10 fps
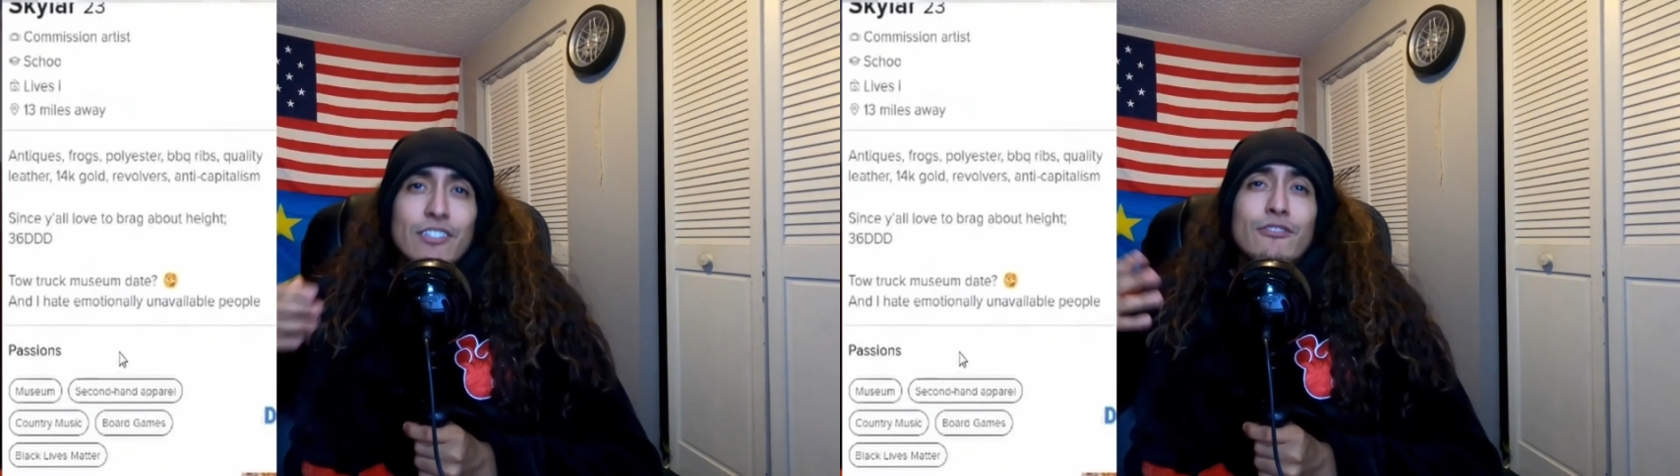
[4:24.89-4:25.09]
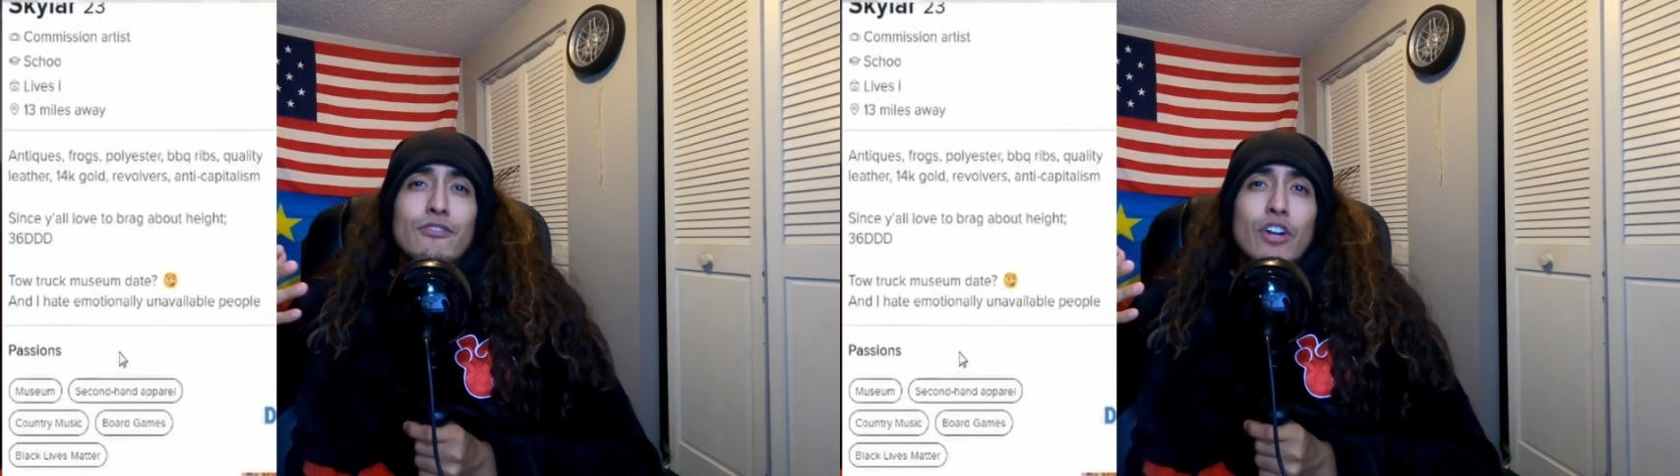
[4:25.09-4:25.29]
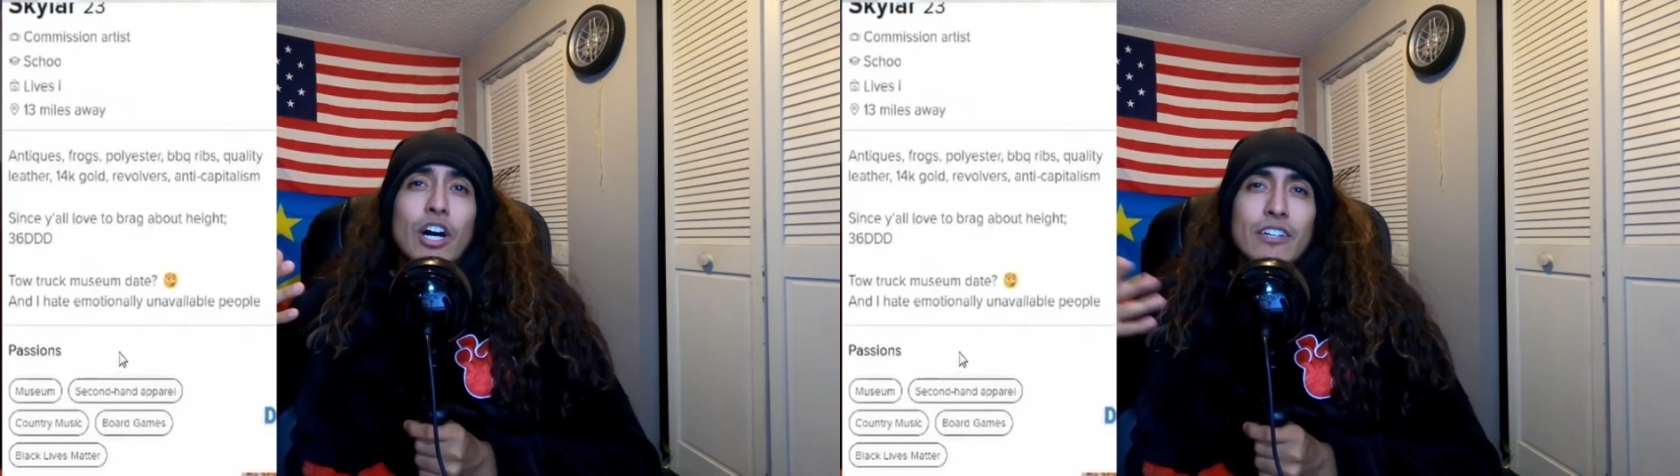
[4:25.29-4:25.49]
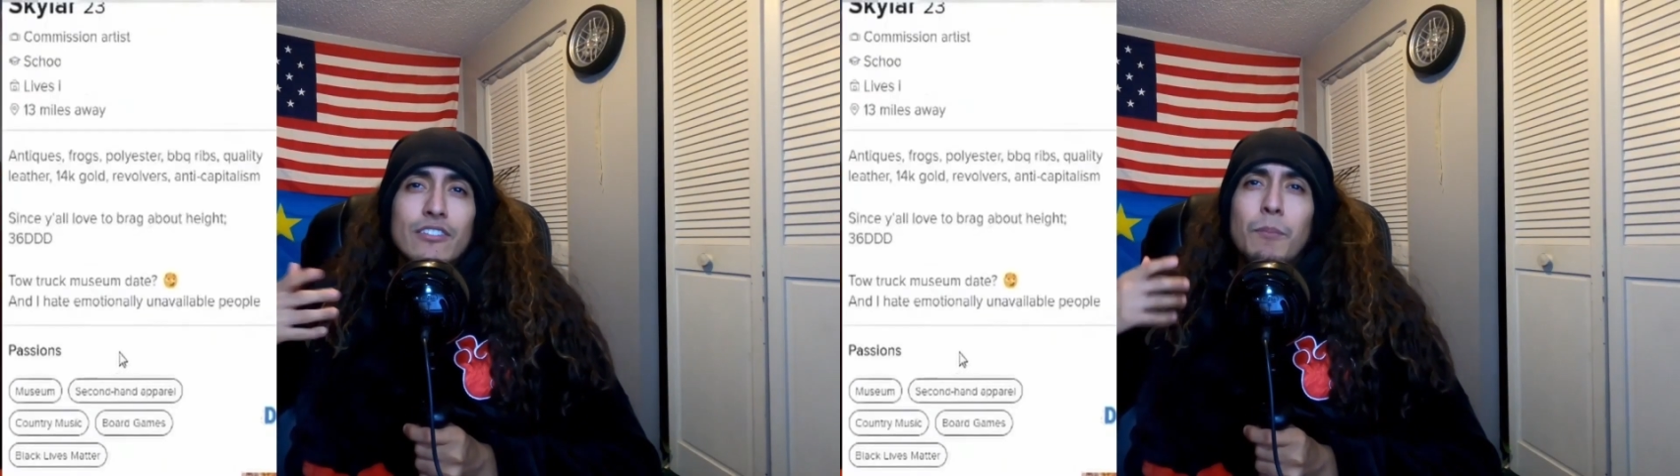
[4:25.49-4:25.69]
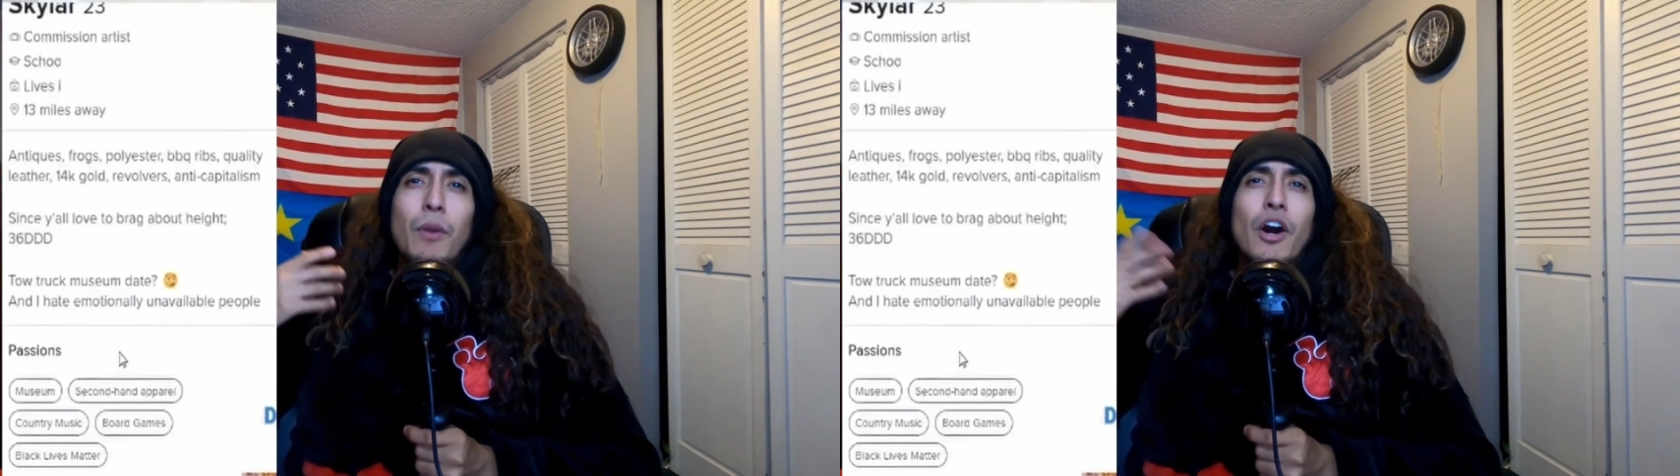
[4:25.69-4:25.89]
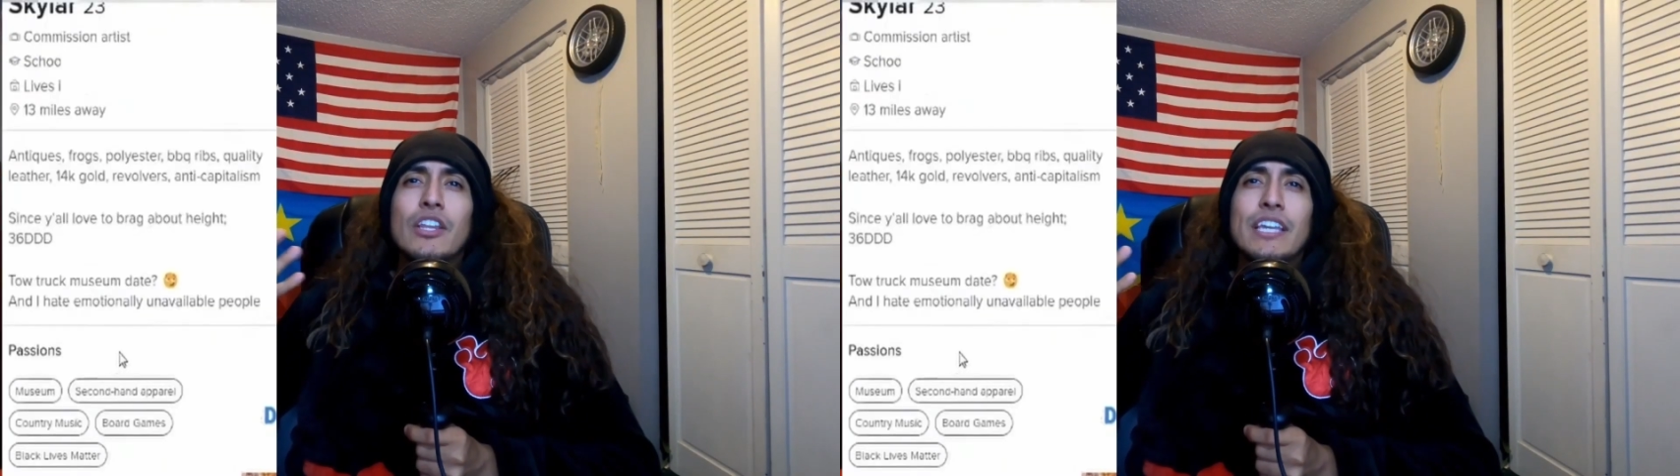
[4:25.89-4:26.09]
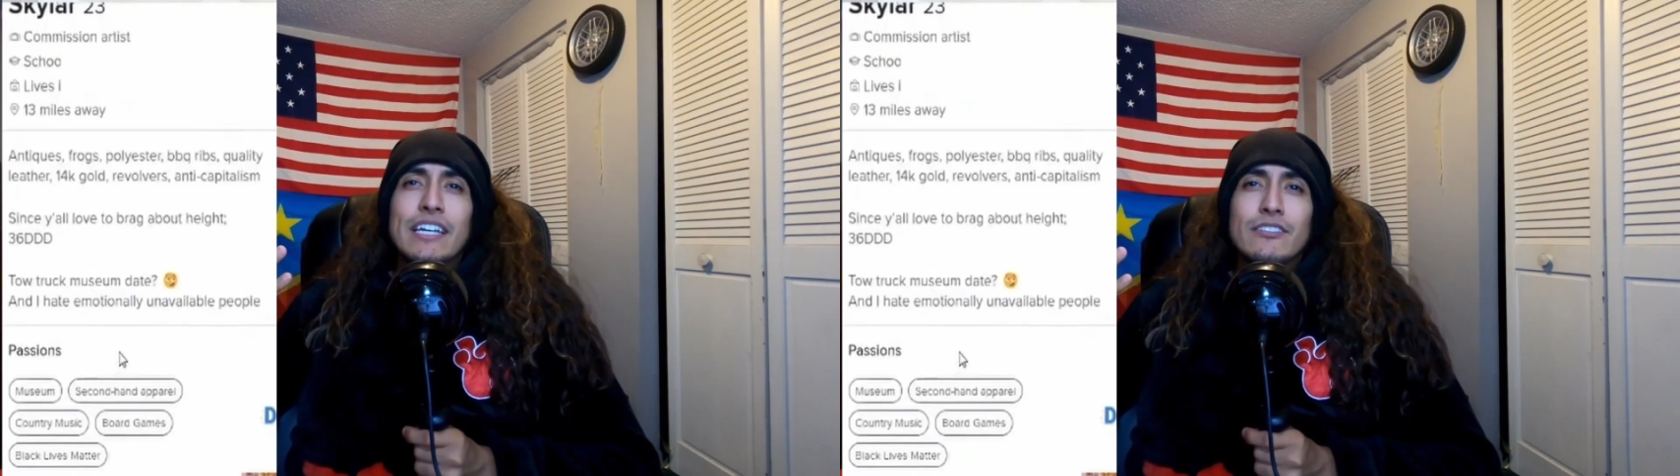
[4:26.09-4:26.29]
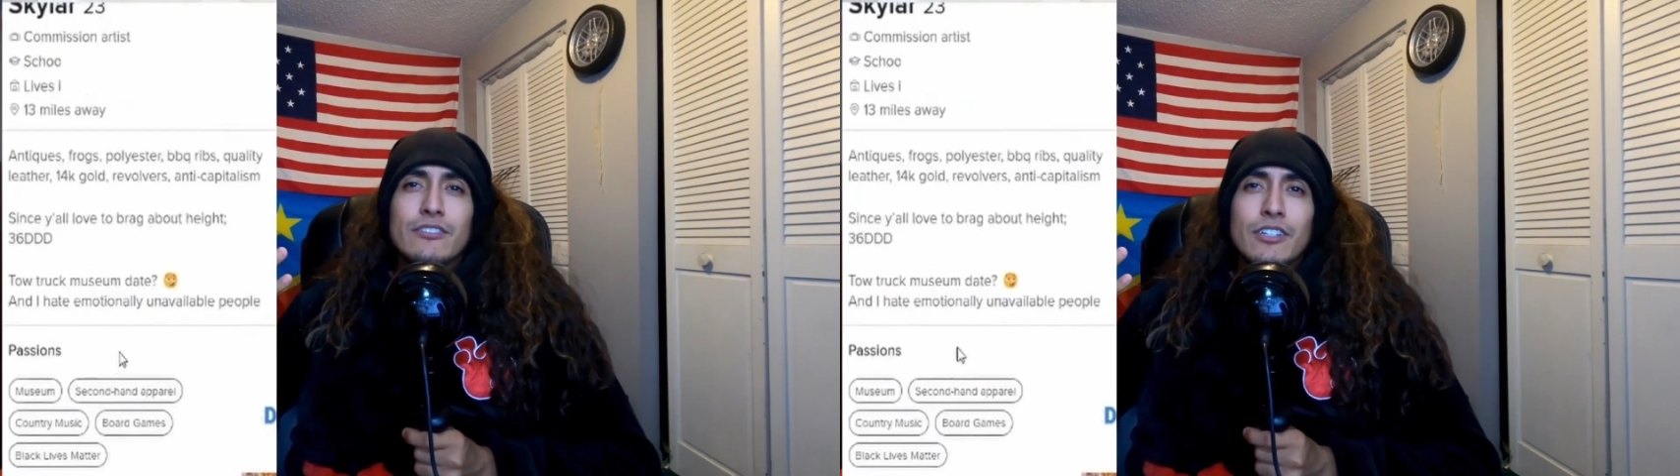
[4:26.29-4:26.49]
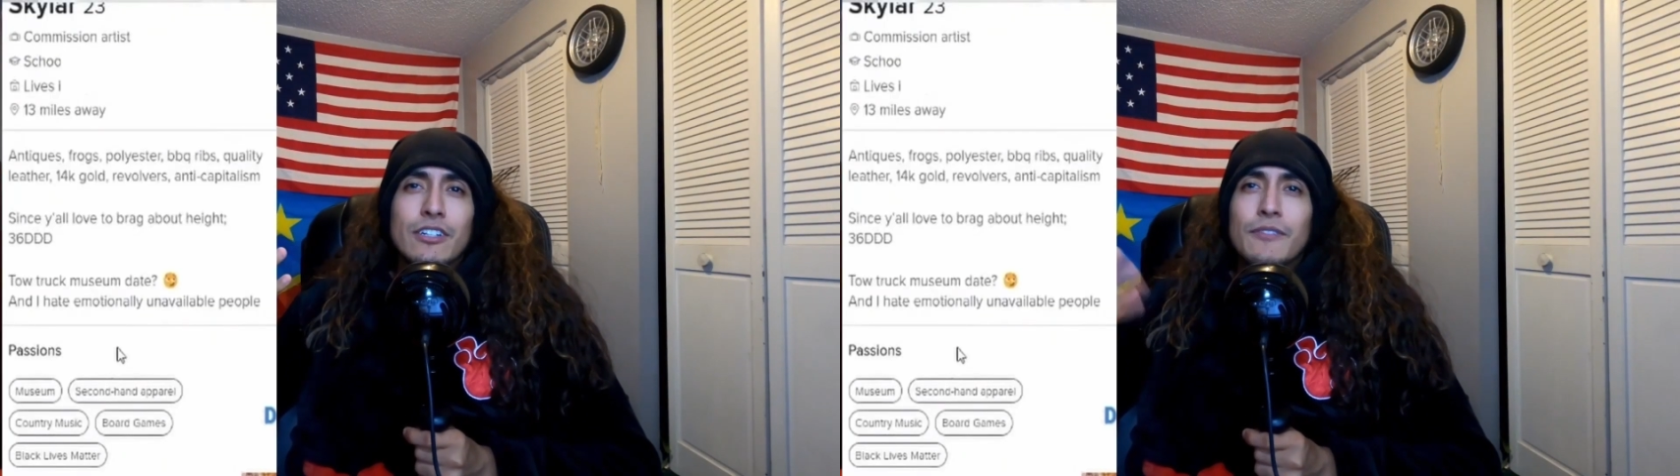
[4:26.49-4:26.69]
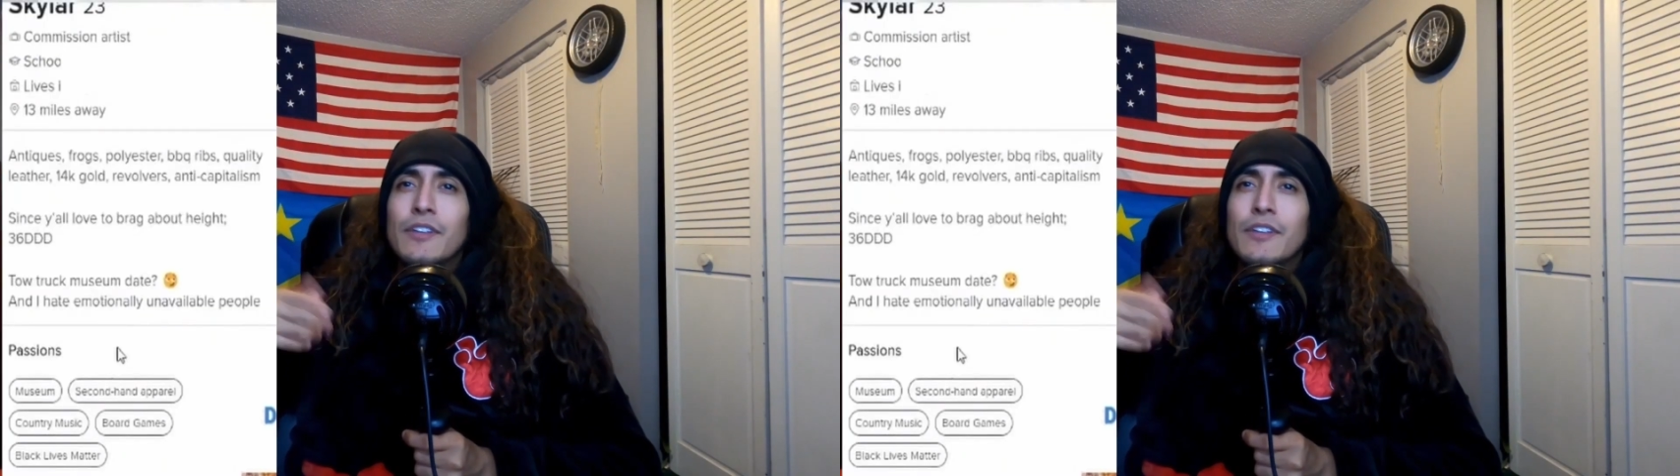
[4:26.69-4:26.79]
frogs, polyester,